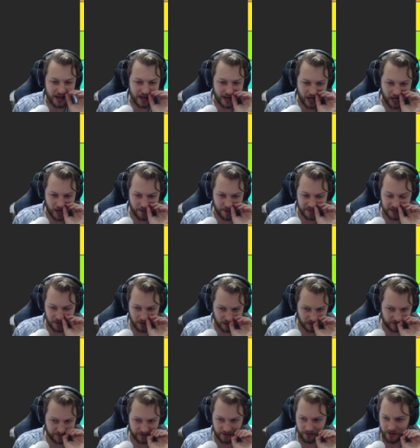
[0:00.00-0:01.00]
They're not
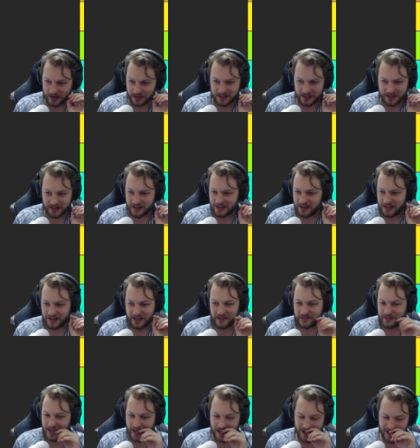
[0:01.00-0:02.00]
good for raiding.
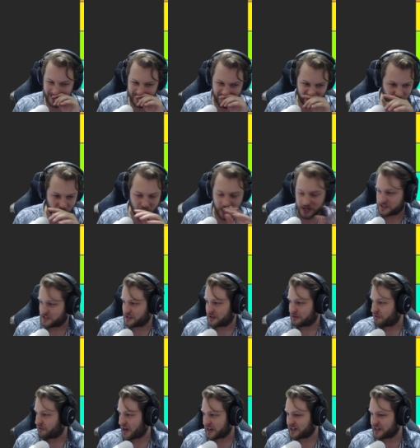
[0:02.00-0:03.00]
They're worse than the
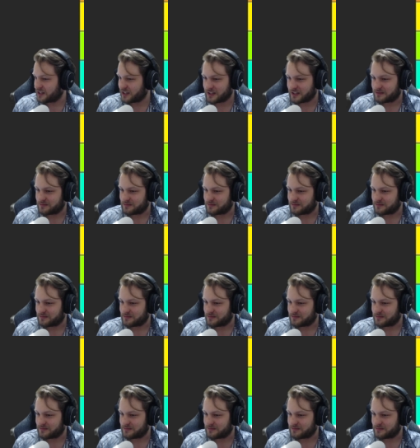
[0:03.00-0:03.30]
regular.